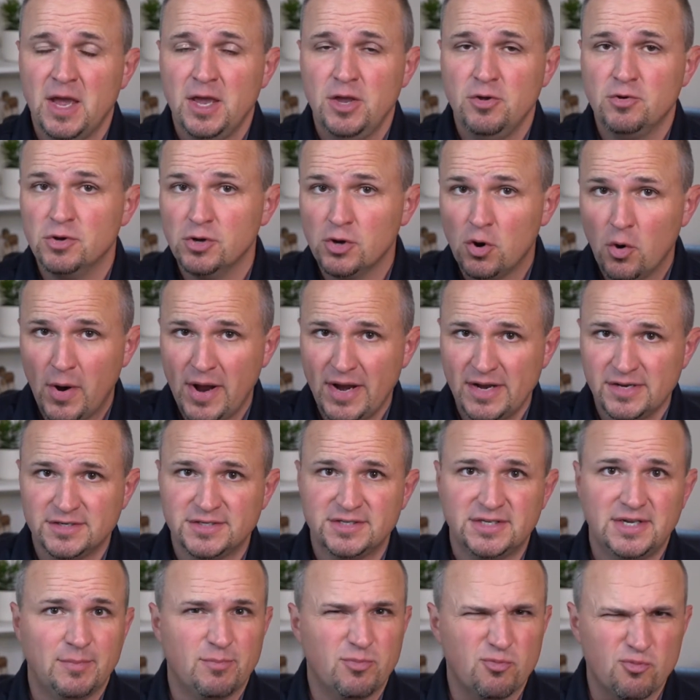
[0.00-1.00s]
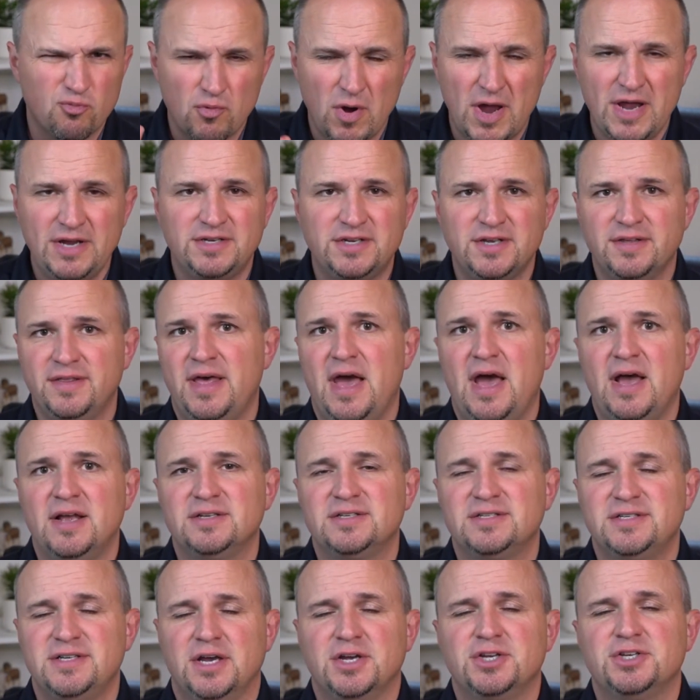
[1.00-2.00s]
you can go ahead and skip right to that
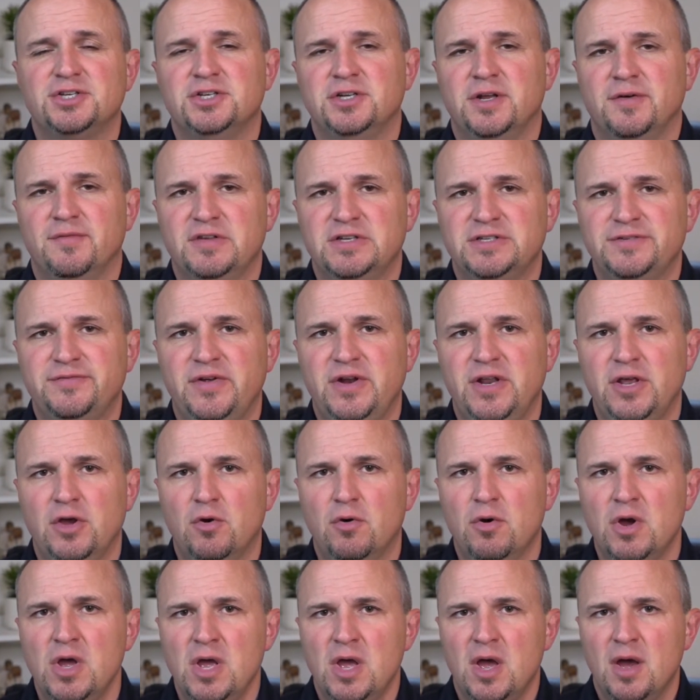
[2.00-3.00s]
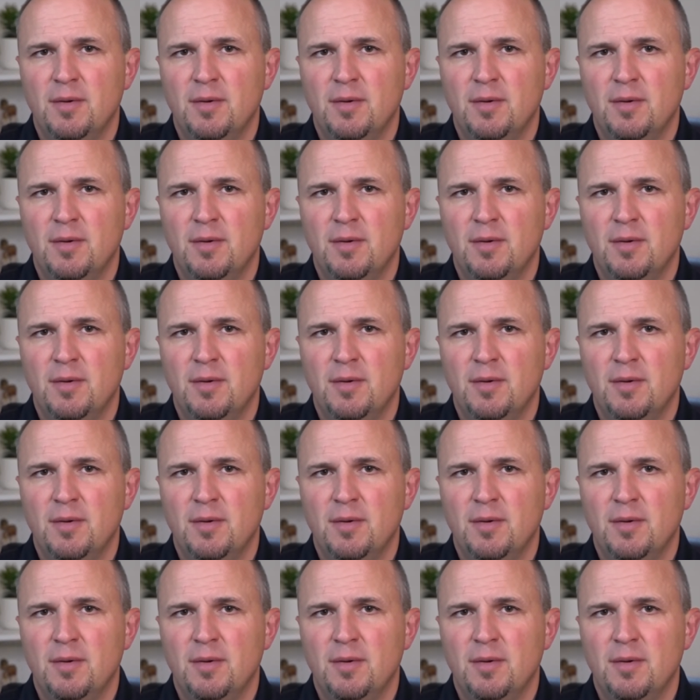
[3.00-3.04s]
section of this video